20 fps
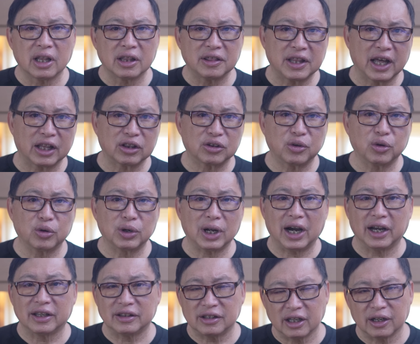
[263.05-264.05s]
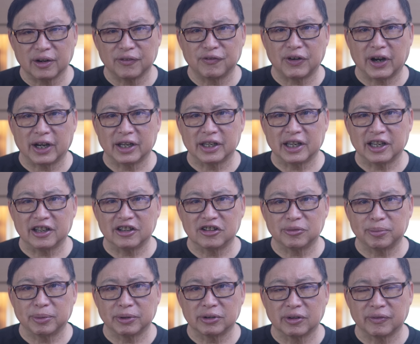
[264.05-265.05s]
that could identify a
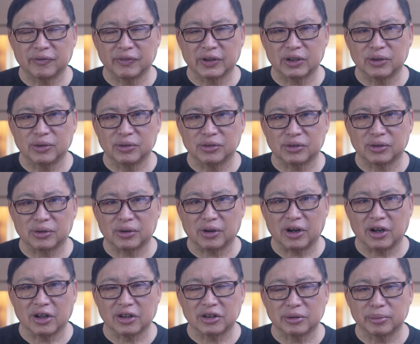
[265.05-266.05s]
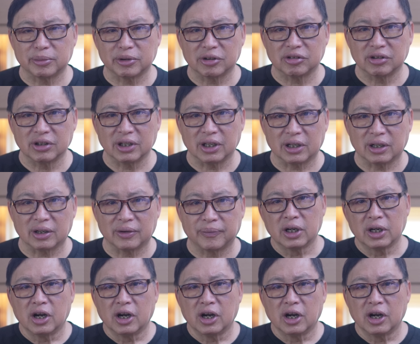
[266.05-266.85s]
specific user on the machine.